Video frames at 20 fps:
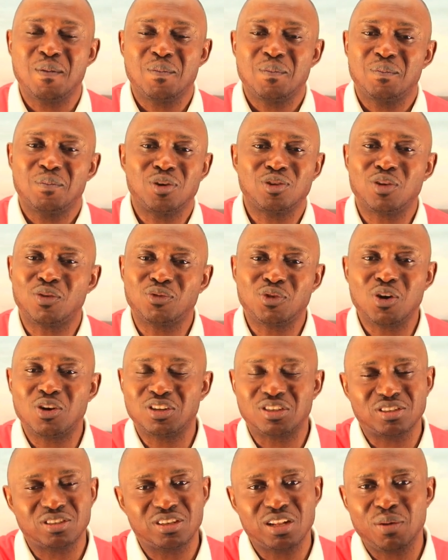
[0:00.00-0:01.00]
But of
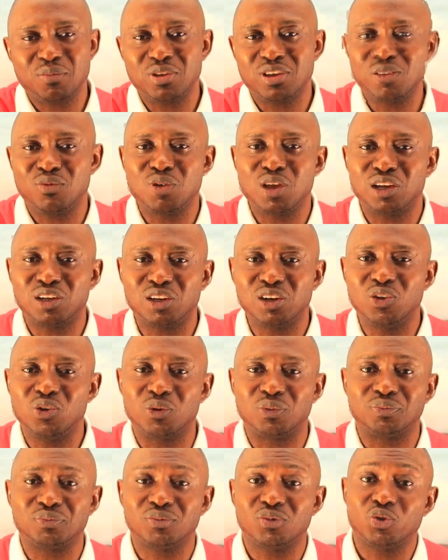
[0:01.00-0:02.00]
course, let me give you a
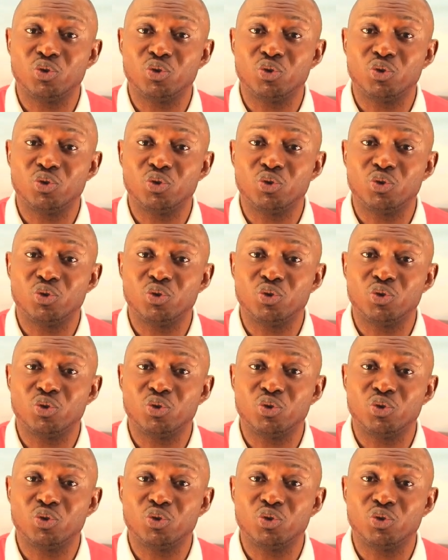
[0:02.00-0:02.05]
clue.